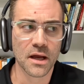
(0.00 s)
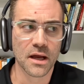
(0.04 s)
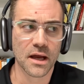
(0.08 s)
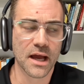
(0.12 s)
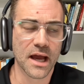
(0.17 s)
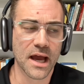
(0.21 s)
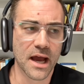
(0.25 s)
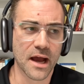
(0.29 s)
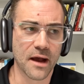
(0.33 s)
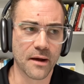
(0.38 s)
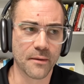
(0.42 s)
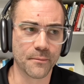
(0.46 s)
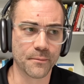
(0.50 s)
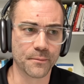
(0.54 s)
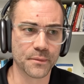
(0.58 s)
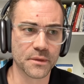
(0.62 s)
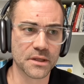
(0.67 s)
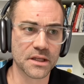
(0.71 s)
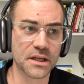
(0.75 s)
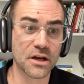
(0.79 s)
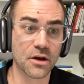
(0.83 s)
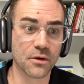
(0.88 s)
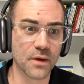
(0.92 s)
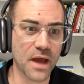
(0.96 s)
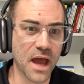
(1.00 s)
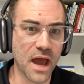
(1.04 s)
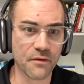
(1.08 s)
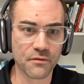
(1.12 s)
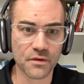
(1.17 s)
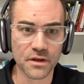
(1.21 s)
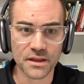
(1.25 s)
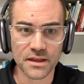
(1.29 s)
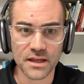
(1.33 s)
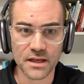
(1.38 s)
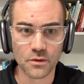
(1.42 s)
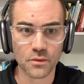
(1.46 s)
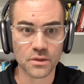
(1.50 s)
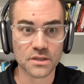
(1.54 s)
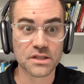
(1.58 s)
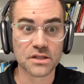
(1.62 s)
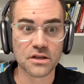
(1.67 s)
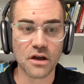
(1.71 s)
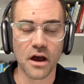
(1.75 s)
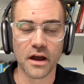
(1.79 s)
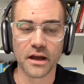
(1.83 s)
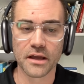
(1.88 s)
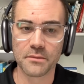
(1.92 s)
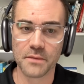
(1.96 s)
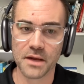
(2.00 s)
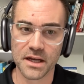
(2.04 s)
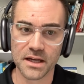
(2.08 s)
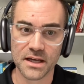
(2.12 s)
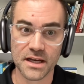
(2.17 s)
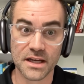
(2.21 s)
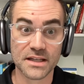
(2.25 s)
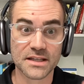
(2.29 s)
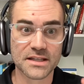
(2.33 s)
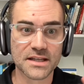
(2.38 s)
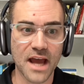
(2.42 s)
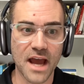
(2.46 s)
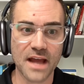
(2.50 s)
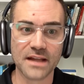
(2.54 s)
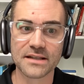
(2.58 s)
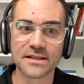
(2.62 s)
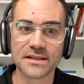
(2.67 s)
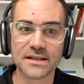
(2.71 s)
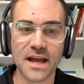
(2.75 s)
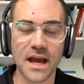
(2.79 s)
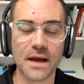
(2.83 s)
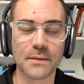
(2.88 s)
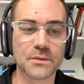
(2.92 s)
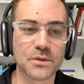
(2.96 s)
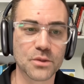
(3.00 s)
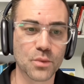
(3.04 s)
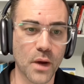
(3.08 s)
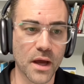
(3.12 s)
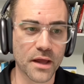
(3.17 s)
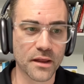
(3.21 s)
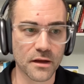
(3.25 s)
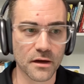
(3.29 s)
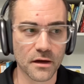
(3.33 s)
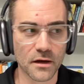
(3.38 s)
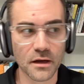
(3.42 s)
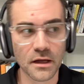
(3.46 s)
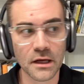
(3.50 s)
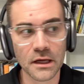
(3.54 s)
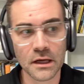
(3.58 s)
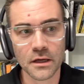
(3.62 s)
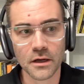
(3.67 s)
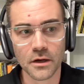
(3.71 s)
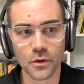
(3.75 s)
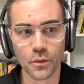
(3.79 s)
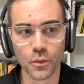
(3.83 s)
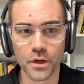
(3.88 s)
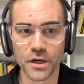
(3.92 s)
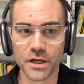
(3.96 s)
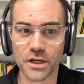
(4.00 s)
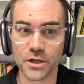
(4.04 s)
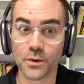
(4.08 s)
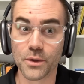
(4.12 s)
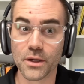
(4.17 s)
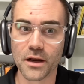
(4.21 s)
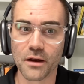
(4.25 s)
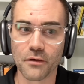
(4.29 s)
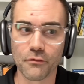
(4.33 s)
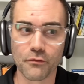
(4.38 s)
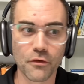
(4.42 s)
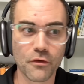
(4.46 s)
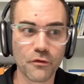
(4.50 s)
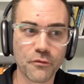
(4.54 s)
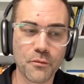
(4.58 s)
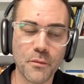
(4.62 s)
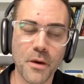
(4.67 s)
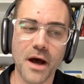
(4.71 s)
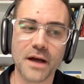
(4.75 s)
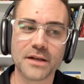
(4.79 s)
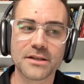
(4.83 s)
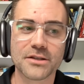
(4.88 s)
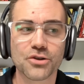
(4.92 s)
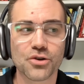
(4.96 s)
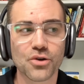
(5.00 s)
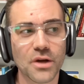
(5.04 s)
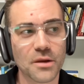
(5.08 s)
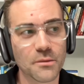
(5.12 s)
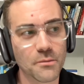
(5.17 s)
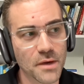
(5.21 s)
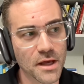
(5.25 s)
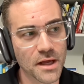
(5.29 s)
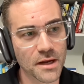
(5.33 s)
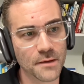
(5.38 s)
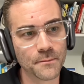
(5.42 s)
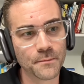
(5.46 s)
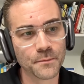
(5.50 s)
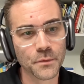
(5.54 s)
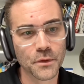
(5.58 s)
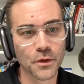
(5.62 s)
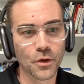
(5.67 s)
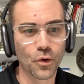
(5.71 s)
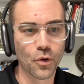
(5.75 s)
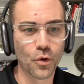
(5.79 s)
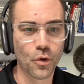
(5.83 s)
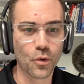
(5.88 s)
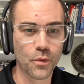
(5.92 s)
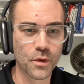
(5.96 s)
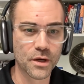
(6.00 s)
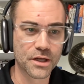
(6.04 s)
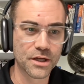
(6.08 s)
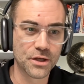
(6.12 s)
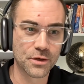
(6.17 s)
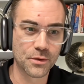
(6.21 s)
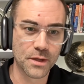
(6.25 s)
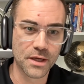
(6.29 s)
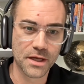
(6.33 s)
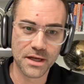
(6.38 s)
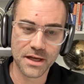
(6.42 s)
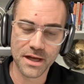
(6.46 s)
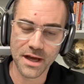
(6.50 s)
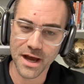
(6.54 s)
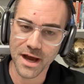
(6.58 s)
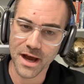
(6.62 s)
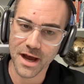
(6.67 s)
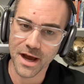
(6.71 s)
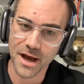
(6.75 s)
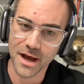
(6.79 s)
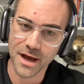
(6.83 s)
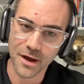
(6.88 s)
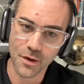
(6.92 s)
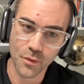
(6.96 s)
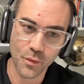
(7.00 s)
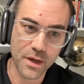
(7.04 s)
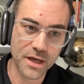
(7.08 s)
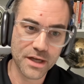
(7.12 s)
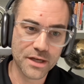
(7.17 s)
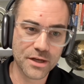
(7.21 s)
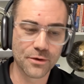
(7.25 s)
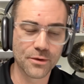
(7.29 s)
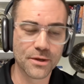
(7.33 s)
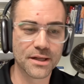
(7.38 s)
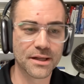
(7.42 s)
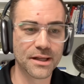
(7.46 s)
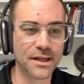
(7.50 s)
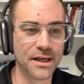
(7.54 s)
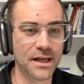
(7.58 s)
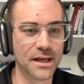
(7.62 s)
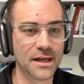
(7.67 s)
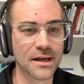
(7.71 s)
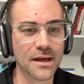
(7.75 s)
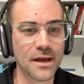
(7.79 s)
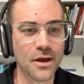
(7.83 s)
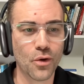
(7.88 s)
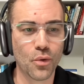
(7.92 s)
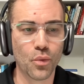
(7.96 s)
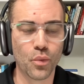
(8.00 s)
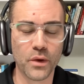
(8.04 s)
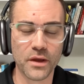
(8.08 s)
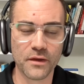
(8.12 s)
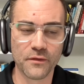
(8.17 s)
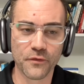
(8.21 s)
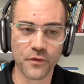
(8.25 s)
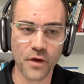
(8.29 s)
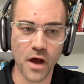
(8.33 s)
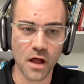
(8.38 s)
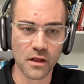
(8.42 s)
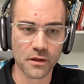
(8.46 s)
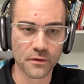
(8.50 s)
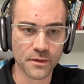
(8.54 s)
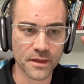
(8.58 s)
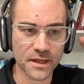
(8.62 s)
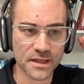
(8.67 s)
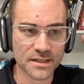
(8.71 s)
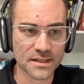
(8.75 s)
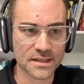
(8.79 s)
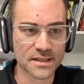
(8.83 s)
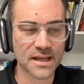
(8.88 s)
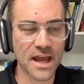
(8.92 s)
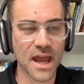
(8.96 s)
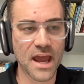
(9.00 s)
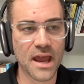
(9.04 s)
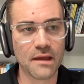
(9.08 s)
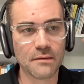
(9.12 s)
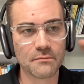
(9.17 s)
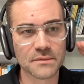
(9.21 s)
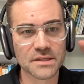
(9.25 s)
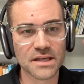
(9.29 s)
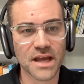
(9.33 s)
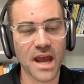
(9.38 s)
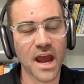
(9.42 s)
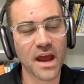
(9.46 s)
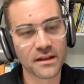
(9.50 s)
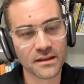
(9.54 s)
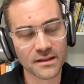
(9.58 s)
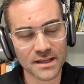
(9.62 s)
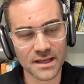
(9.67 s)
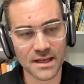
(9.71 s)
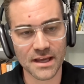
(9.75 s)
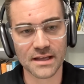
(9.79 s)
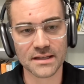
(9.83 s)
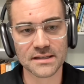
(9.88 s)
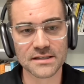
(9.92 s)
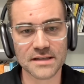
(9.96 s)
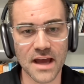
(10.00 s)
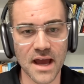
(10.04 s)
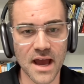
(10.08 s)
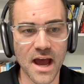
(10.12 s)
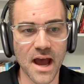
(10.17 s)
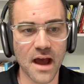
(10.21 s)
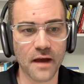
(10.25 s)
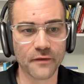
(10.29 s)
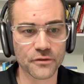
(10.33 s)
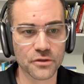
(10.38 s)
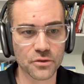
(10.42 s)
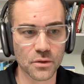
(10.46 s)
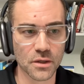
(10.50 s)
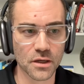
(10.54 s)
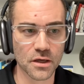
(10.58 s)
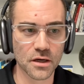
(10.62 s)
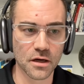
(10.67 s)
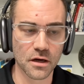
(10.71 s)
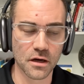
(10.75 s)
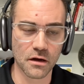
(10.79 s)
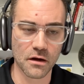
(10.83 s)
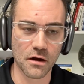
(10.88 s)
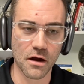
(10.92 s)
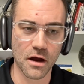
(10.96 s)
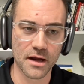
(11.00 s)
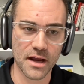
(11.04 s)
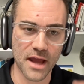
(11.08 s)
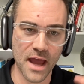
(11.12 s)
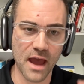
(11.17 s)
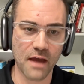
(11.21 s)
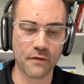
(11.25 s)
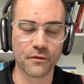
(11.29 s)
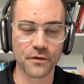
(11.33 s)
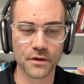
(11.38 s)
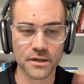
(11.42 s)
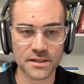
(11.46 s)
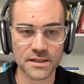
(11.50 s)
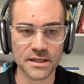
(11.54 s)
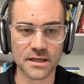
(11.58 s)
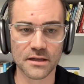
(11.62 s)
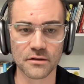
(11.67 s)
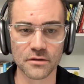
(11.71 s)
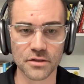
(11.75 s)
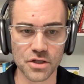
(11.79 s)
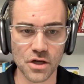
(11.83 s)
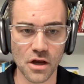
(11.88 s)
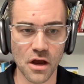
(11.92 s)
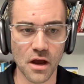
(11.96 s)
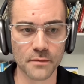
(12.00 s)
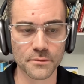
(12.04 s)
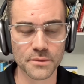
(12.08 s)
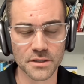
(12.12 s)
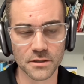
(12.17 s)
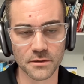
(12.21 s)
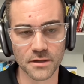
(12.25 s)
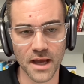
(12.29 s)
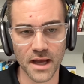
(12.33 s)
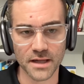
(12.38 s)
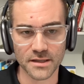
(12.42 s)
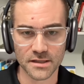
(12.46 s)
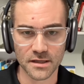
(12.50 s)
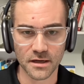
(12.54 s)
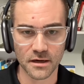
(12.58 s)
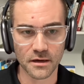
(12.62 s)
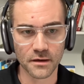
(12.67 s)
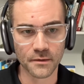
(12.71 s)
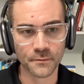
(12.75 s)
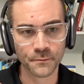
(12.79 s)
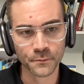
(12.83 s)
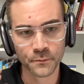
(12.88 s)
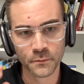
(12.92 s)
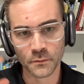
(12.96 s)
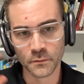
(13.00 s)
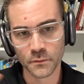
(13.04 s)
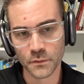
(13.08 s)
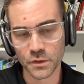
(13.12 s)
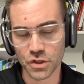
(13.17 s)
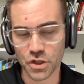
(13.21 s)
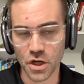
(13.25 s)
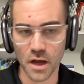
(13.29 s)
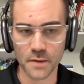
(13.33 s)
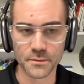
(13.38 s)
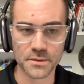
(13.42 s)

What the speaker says: everything was documented in 10 steps, whether we're doing a roof moss treatment or we're doing a window clean. We follow the same 10 things that have to occur on every single job. So that's our job